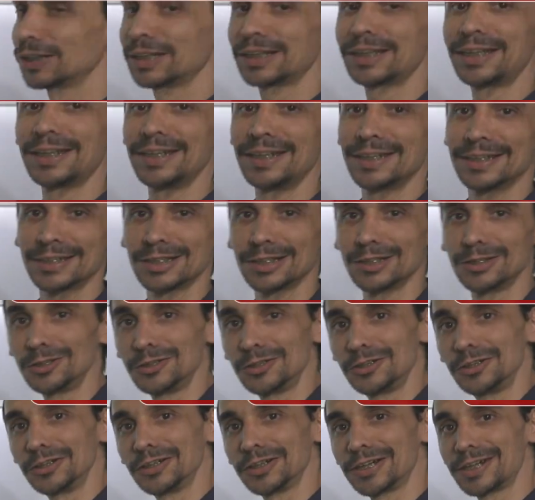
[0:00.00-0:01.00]
his
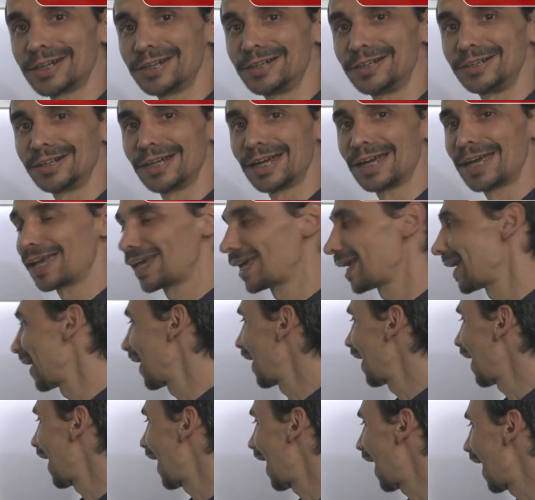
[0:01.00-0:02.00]
or her
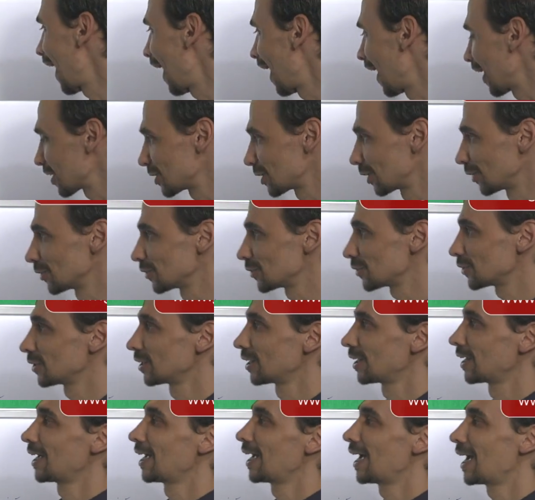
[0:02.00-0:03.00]
actions.
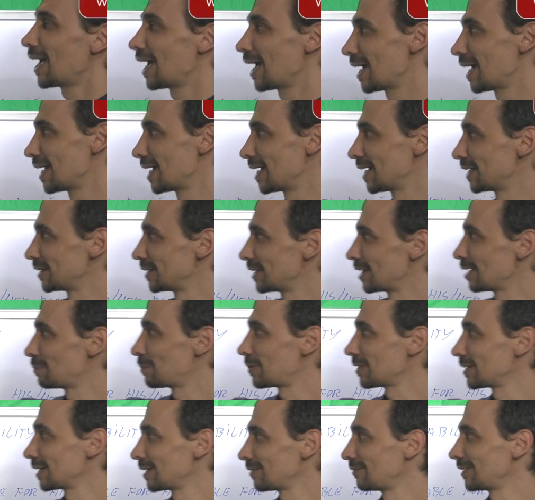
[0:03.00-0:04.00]
Um,
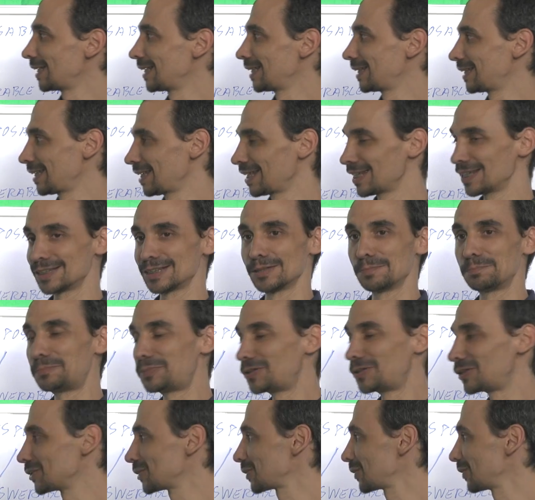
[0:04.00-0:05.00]
dependability is a
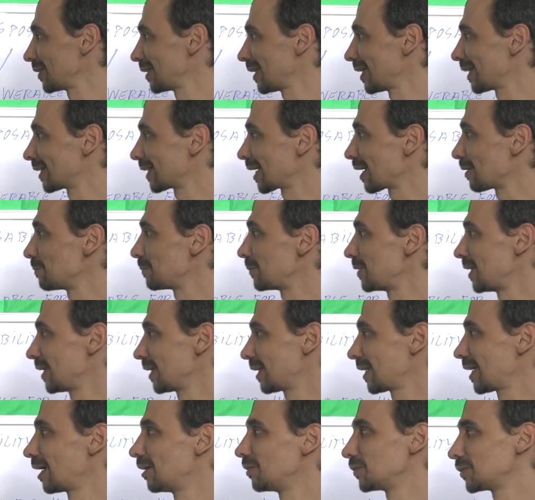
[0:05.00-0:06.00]
person that can be
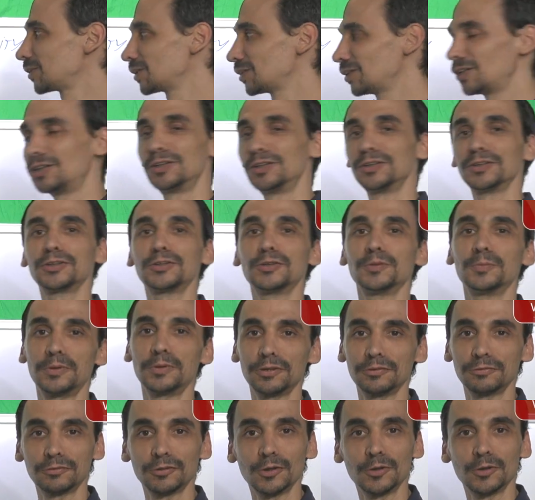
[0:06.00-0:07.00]
counted on to
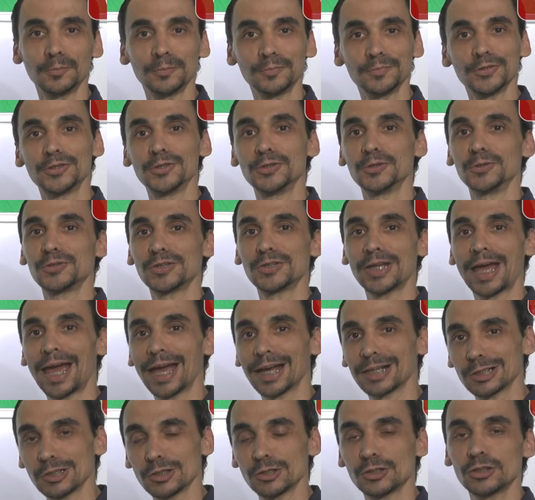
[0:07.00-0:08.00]
perform those
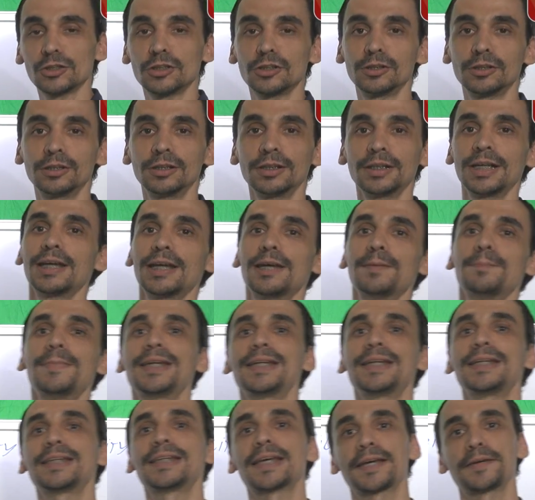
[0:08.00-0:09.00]
actions. So
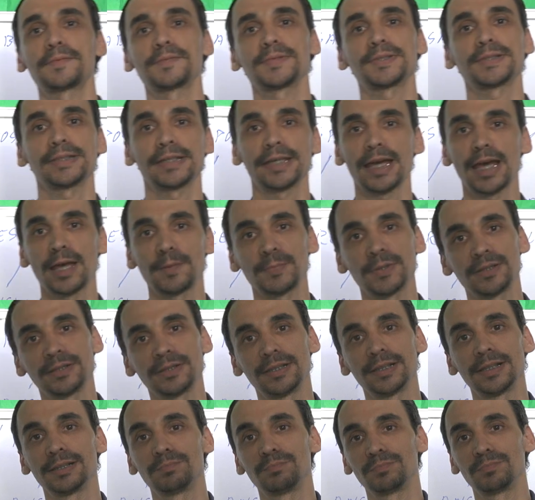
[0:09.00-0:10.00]
many times happen
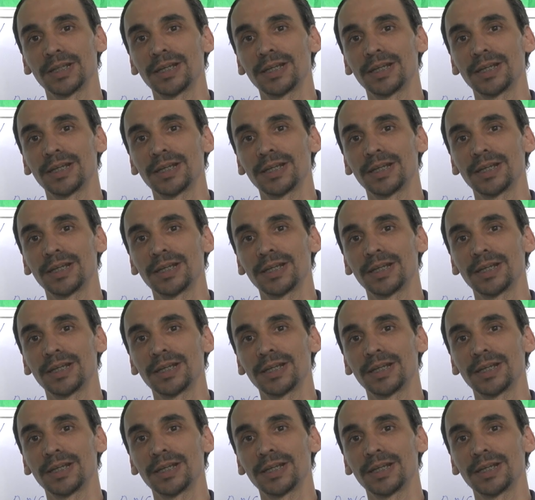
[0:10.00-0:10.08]
that